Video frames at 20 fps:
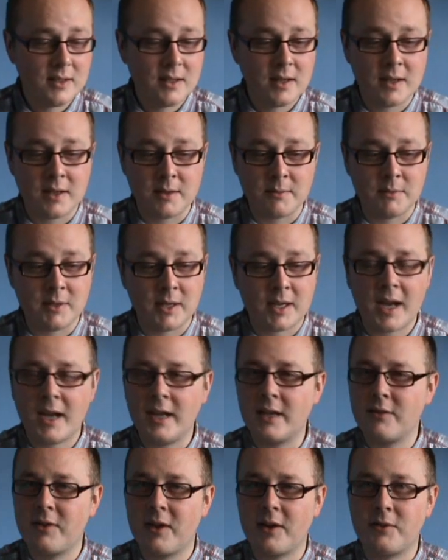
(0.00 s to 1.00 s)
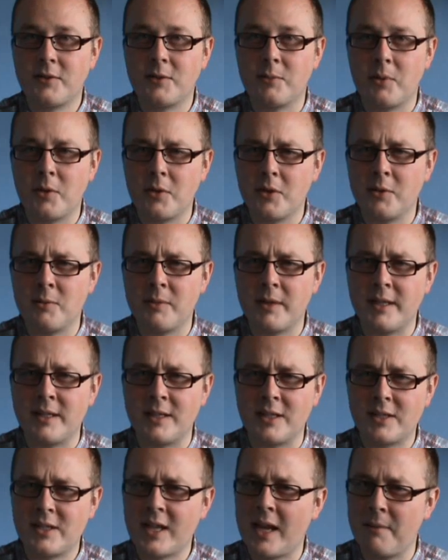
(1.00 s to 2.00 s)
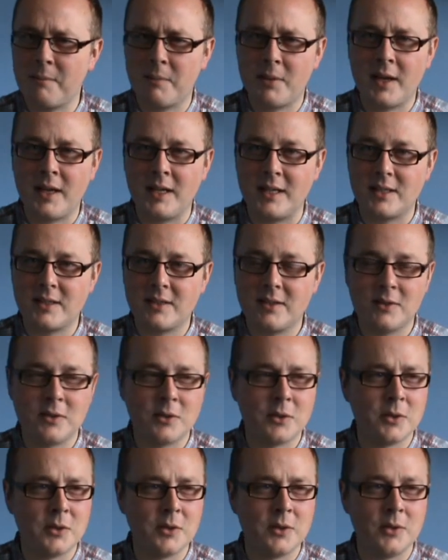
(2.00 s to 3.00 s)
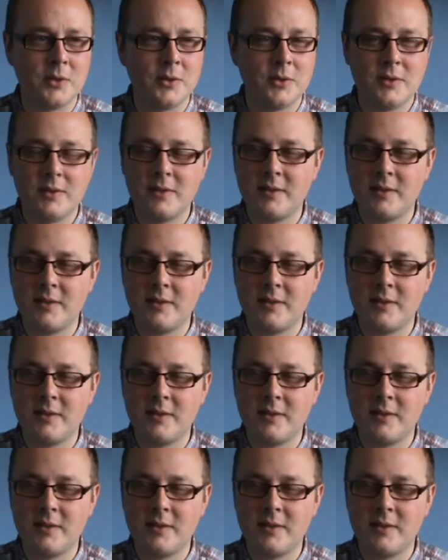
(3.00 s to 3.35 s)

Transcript: you kind of have to put them in the same place or